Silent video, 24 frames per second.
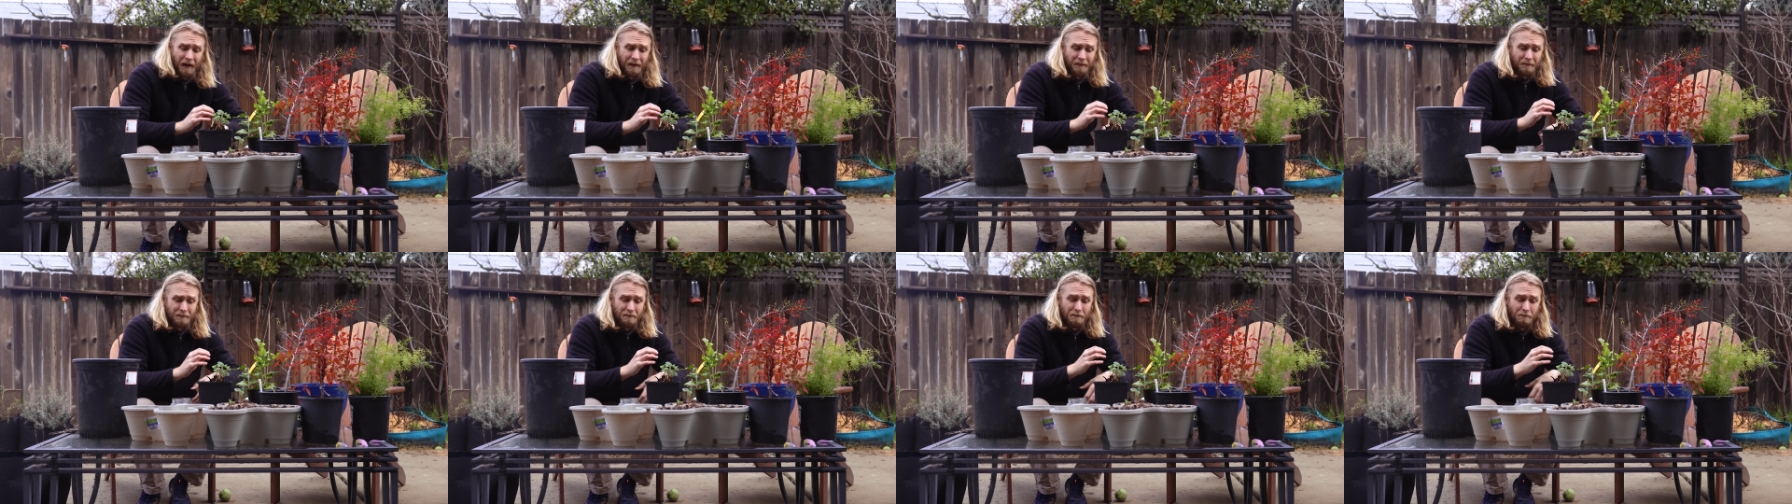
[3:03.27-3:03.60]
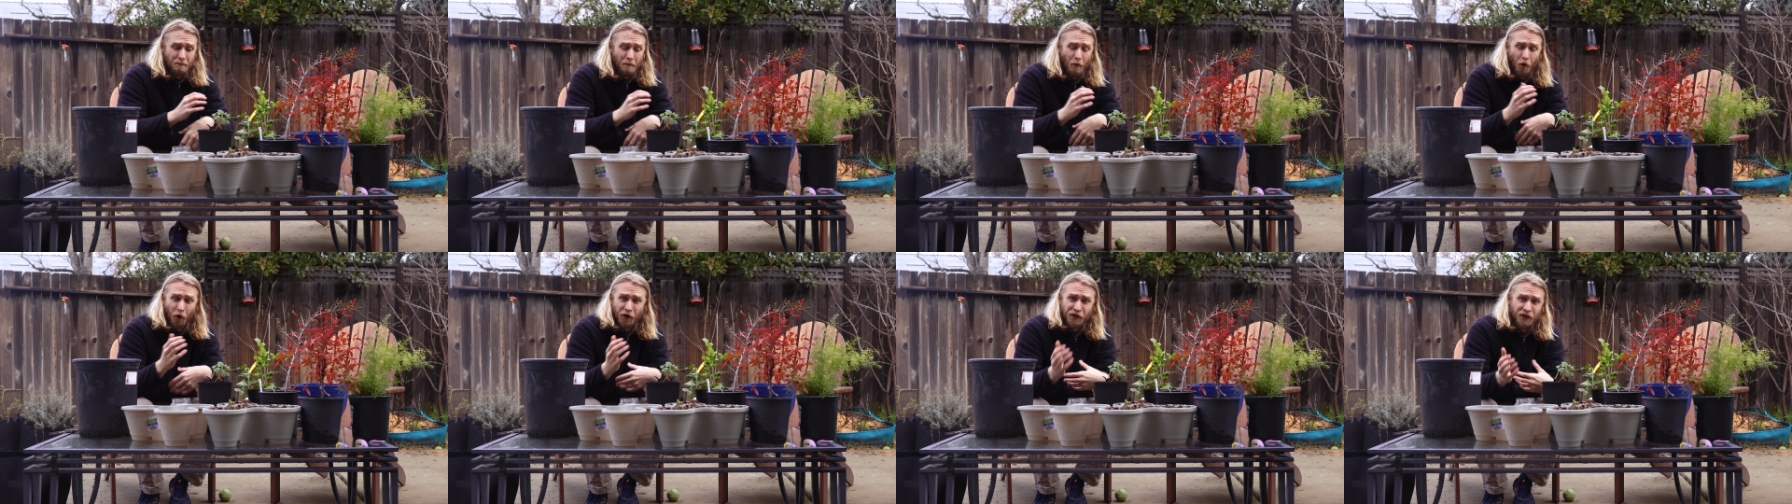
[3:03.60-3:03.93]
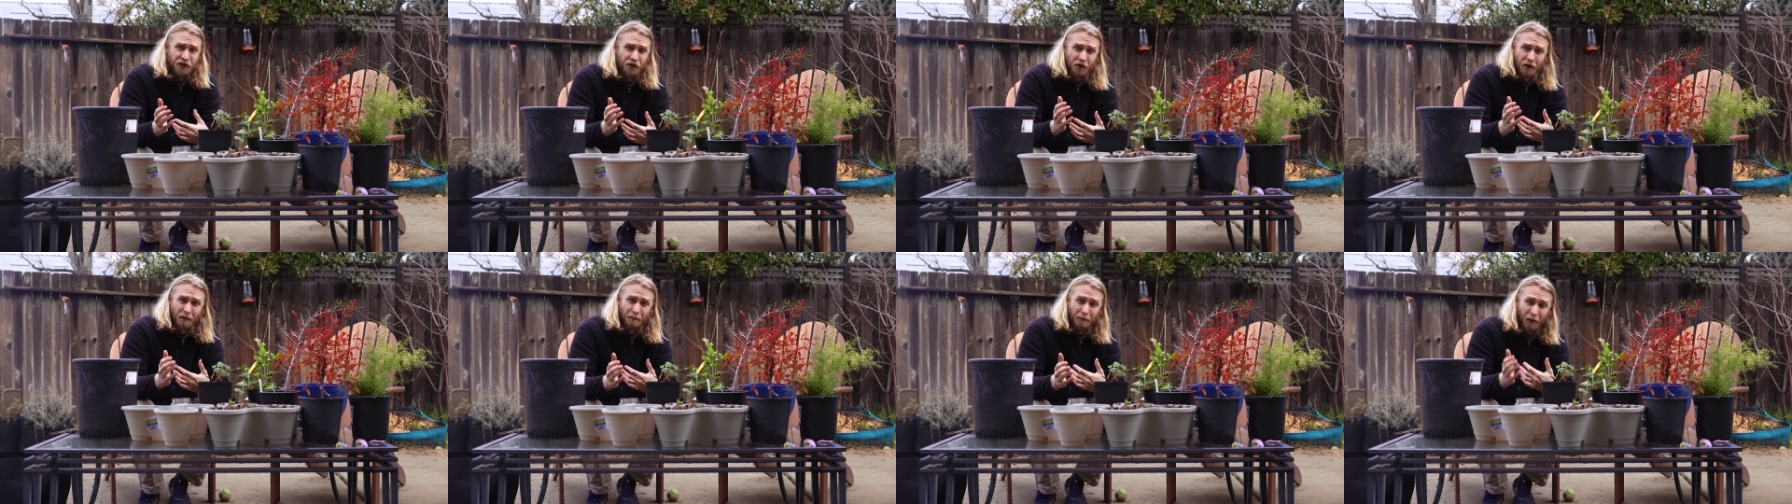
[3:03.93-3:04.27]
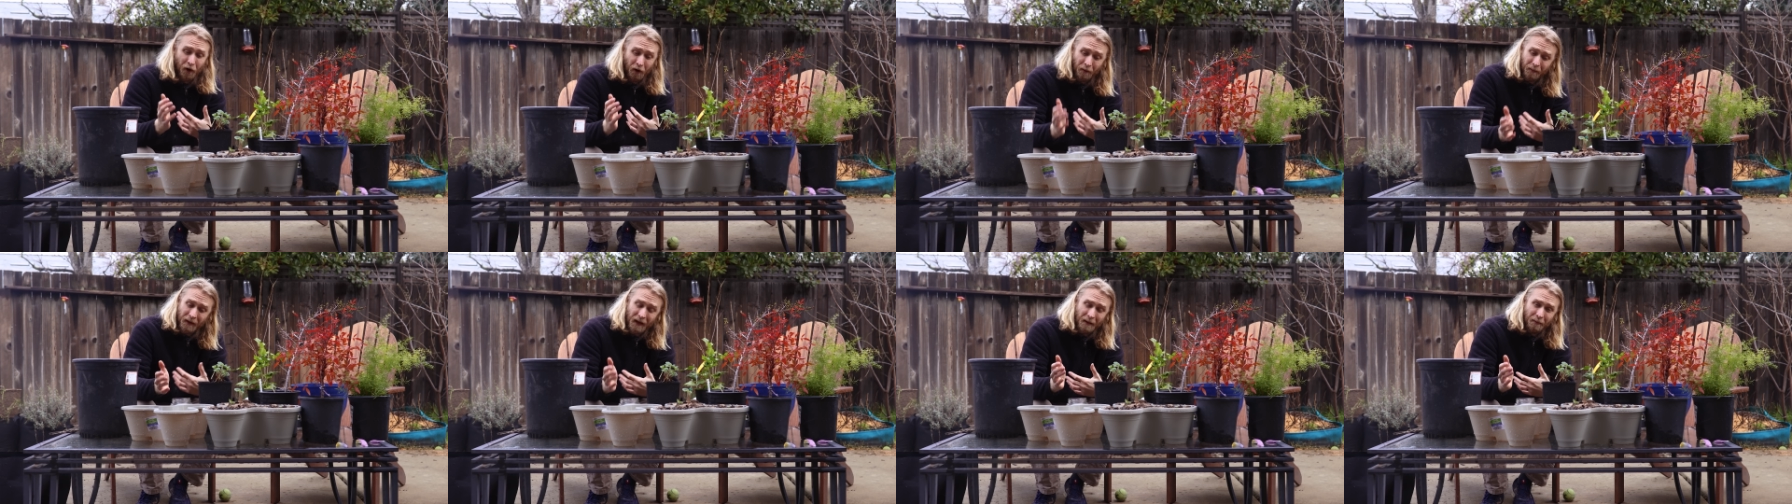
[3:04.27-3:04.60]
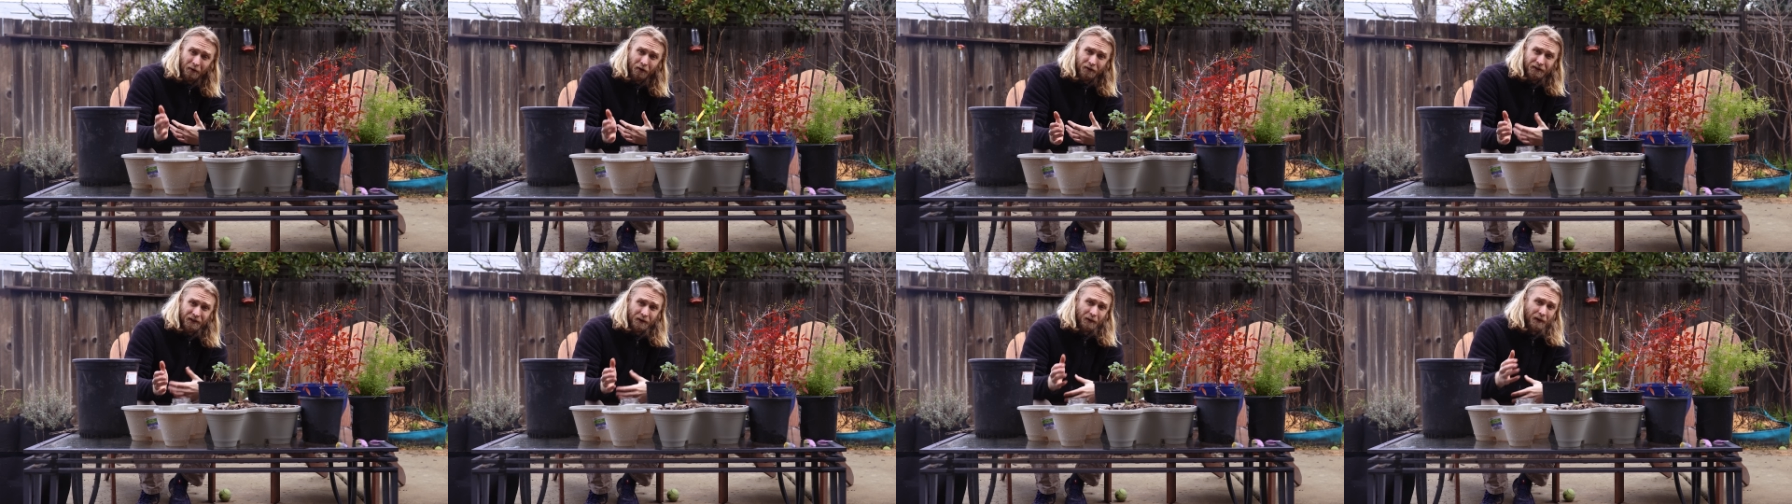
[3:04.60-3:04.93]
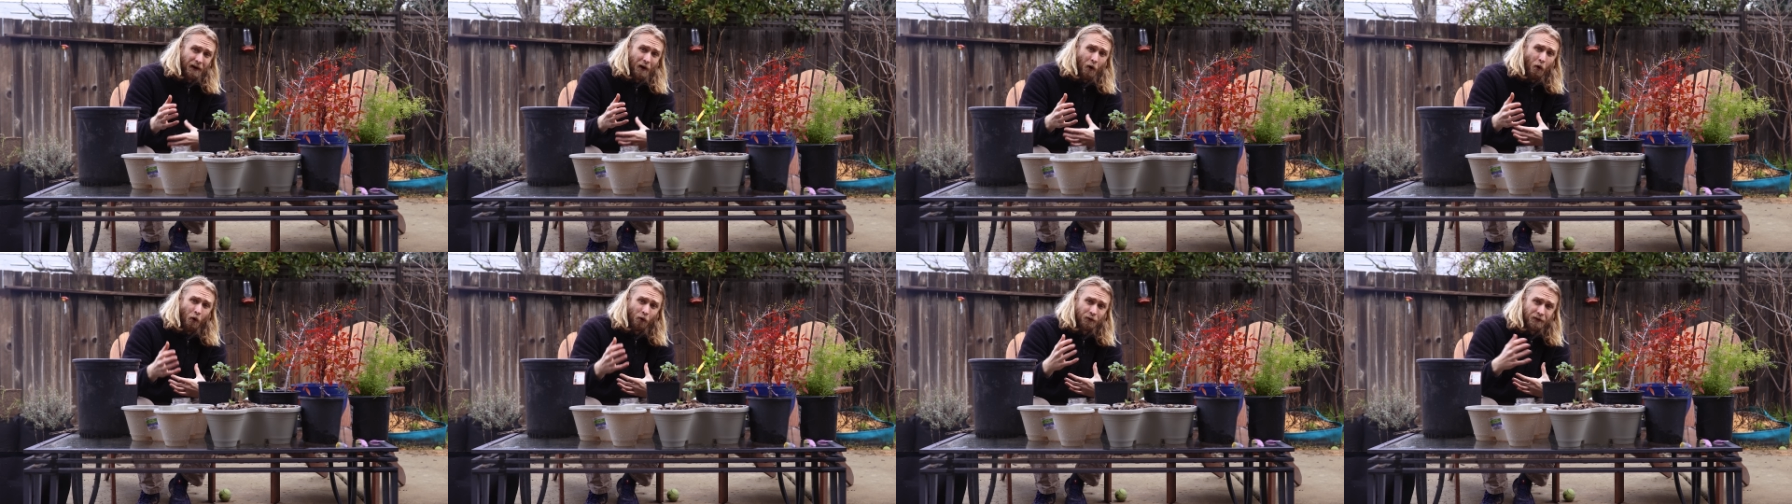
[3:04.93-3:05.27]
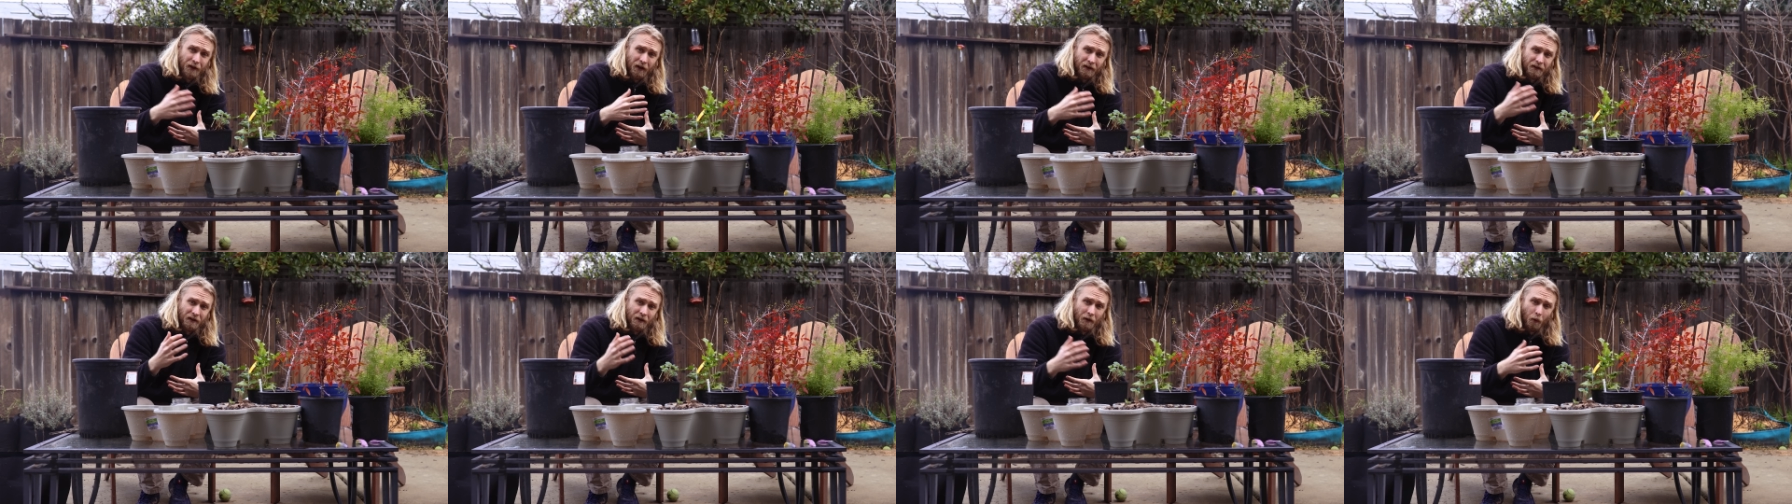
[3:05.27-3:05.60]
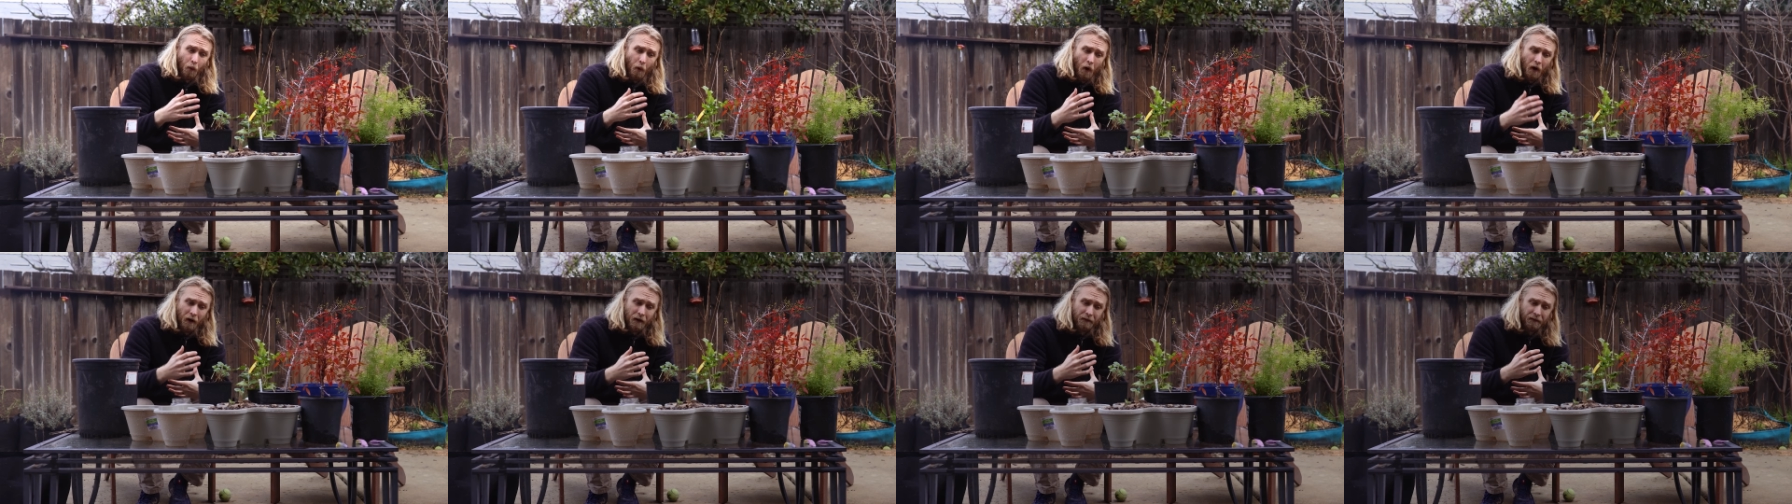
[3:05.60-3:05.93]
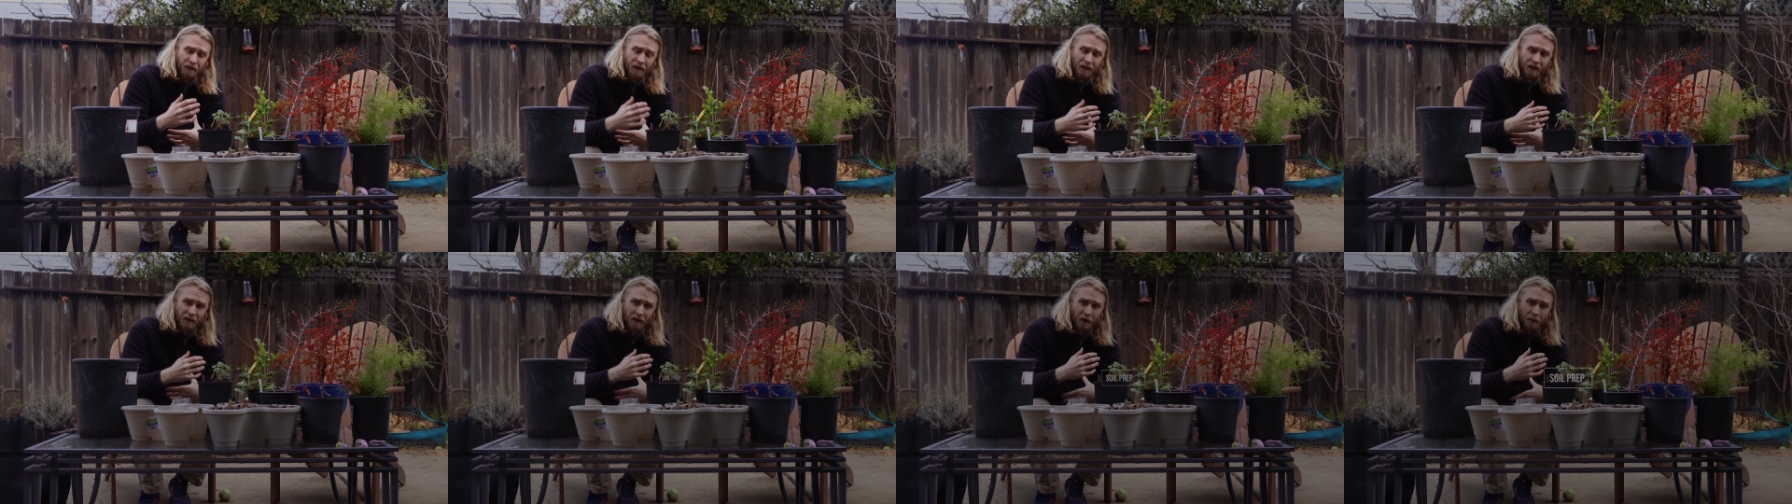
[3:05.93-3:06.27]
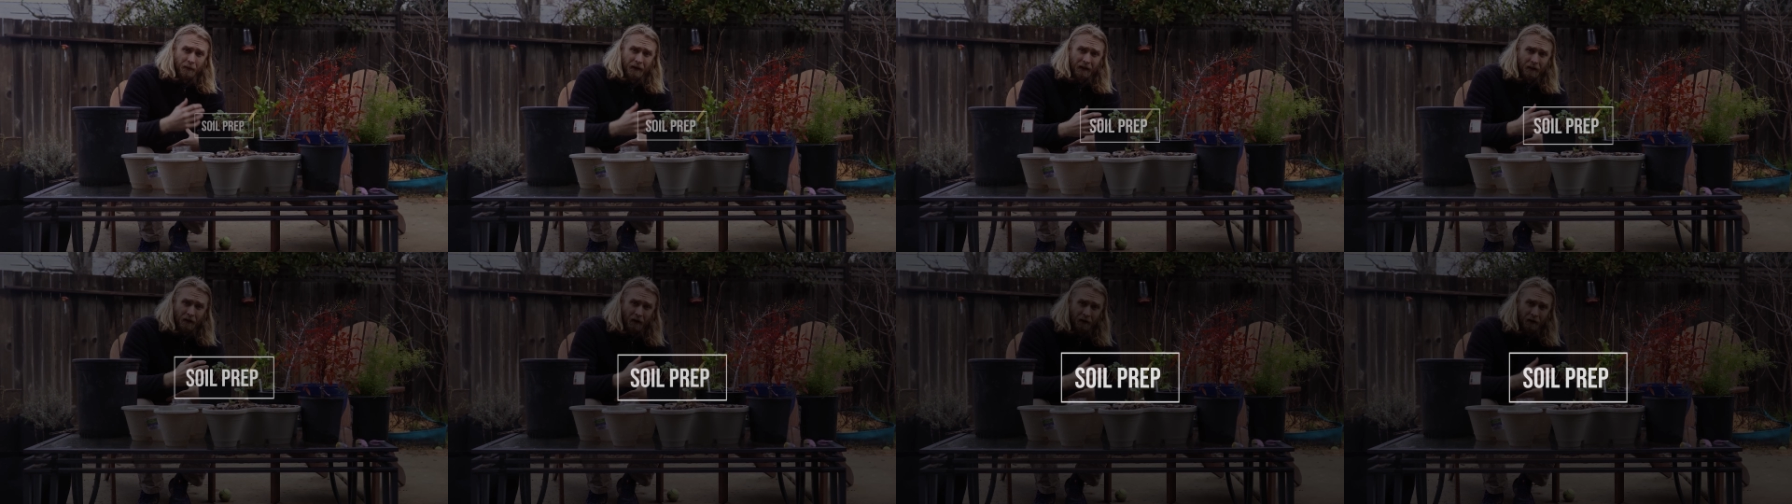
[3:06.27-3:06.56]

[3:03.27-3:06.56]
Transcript: moisture permeable, so it holds onto the water for a little bit